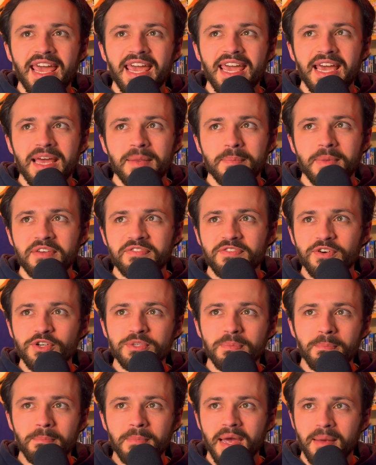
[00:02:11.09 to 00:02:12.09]
And my first
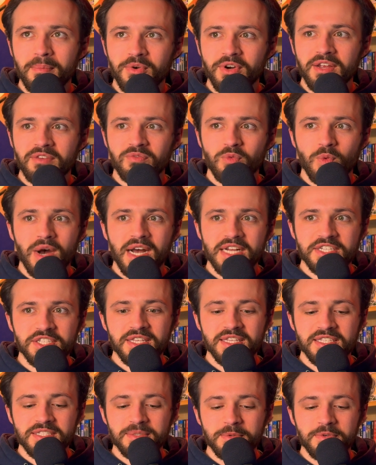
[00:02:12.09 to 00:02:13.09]
memory of
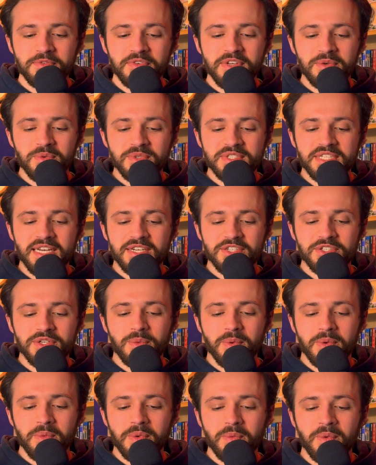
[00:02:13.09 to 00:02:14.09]
watching this movie was actually
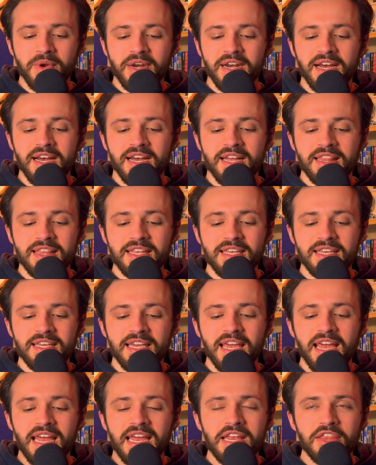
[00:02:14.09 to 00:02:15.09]
when we went on
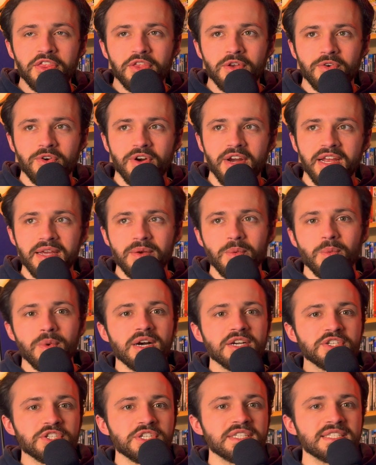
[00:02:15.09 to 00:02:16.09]
the 8th grade
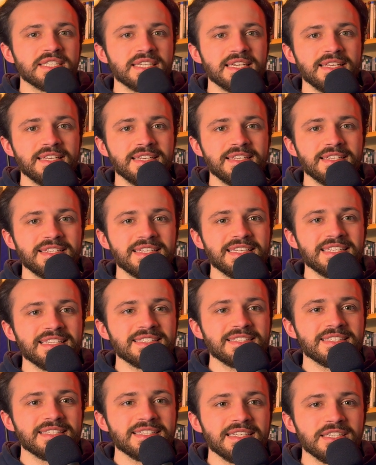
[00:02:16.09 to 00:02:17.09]
Washington,
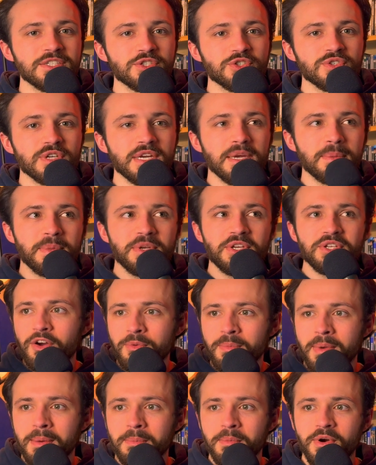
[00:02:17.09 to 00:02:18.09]
D.C. trip. I
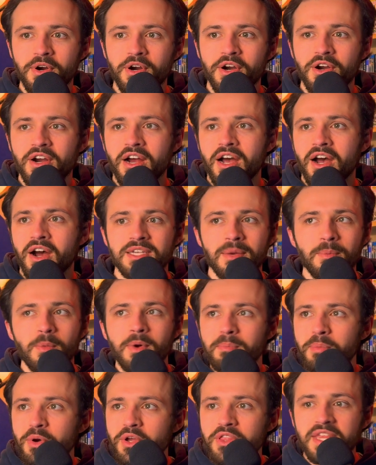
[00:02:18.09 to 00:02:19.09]
remember
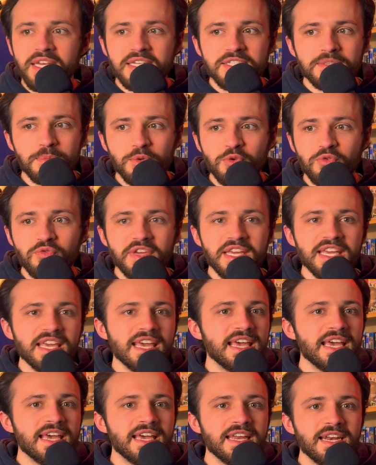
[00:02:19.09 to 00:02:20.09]
someone put this movie
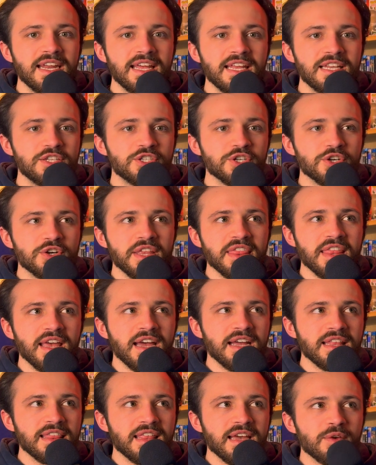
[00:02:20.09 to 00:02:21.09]
in during
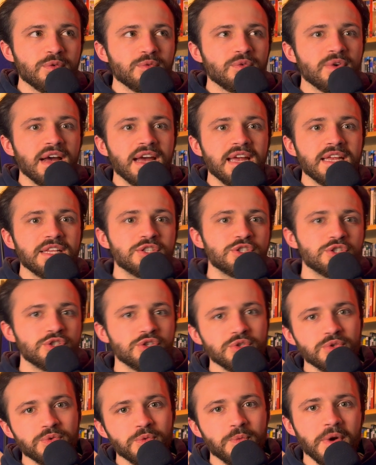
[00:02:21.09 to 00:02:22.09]
that ride
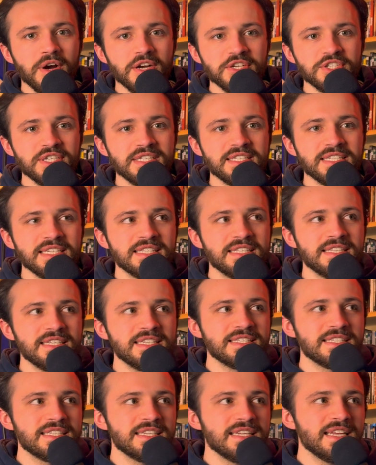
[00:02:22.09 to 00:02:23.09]
to Washington,
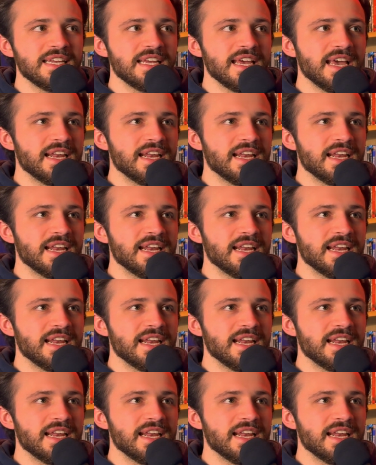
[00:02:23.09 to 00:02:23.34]
D.C.